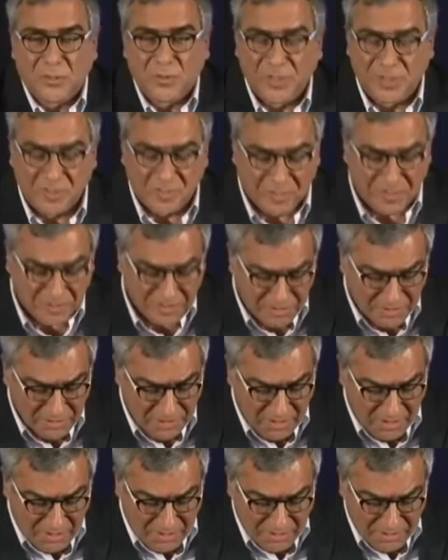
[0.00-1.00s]
treatment,
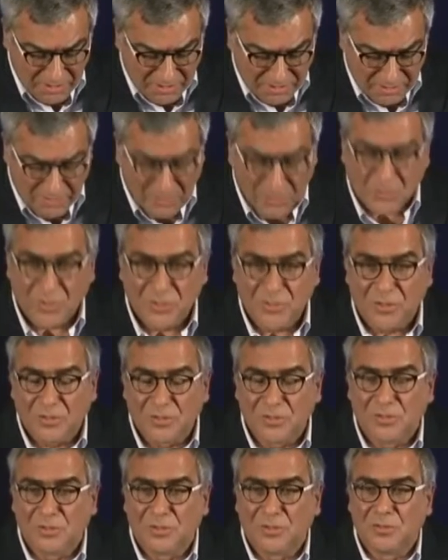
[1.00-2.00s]
was
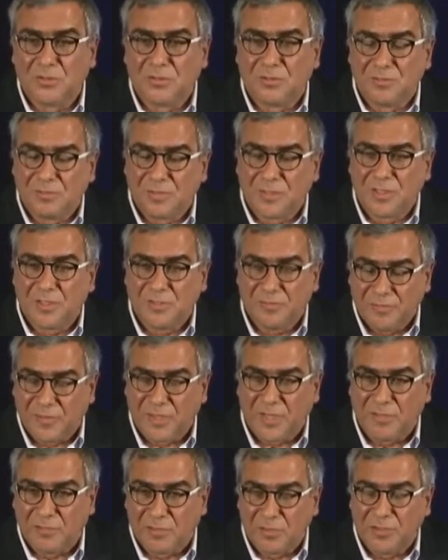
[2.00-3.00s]
also very
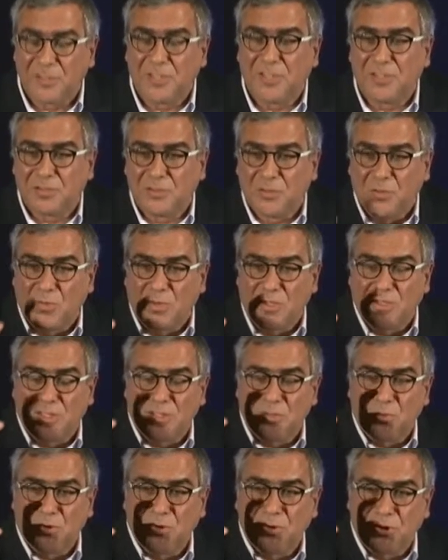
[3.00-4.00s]
favored. It's the one
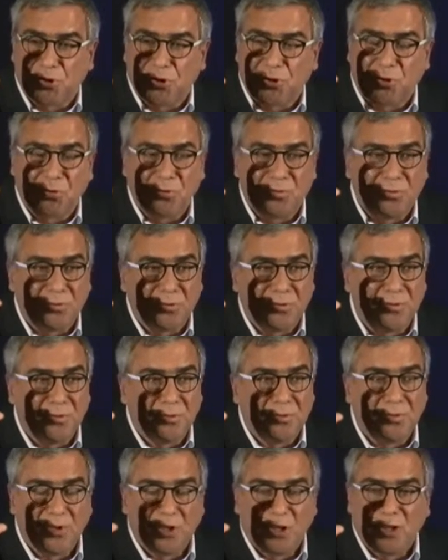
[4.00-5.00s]
that was shown to
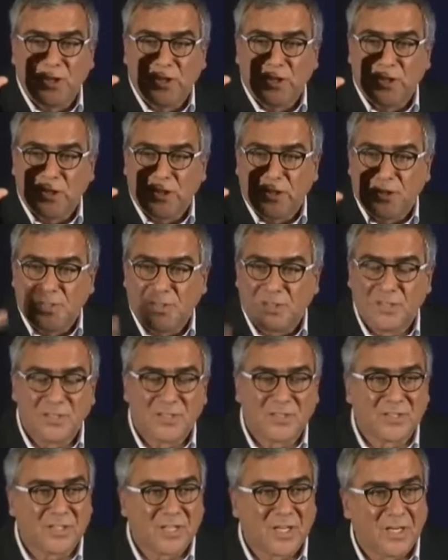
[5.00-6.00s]
you in the
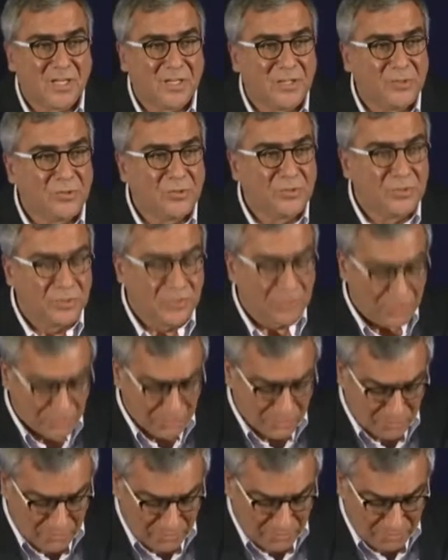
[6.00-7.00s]
Sky News
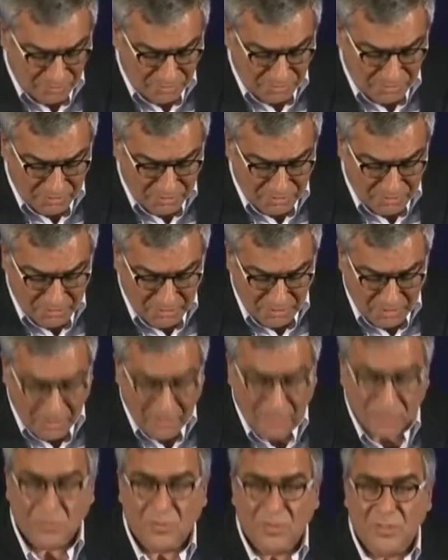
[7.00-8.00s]
report.
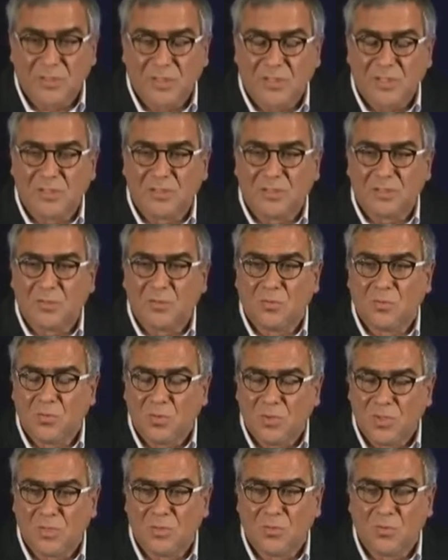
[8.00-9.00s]
And the question is,
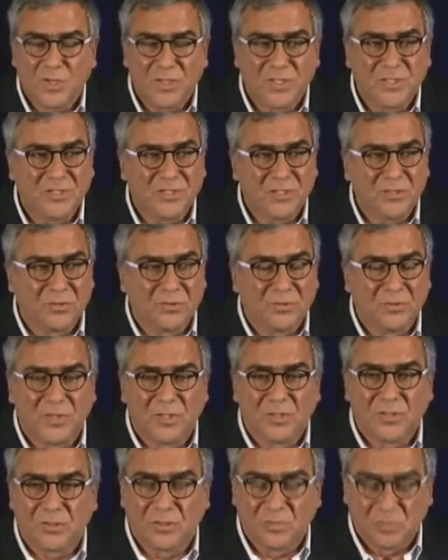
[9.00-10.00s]
what does it
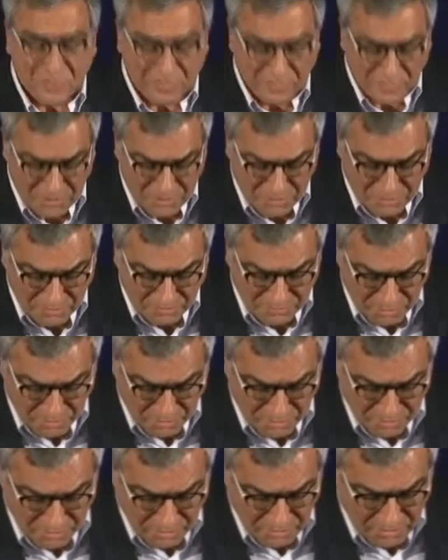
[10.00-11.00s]
do in terms of risk of
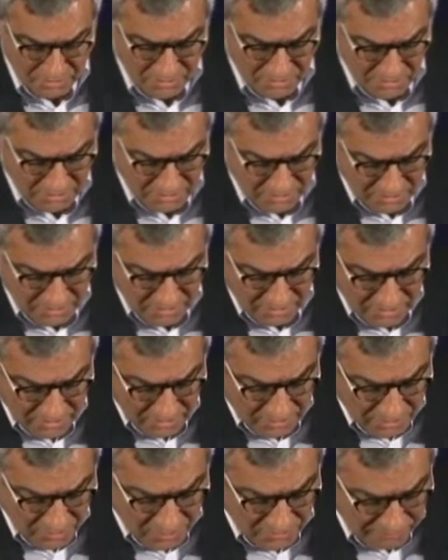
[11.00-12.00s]
stroke?
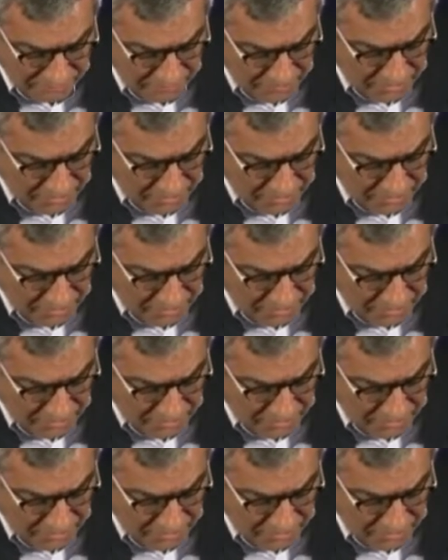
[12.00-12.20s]
And we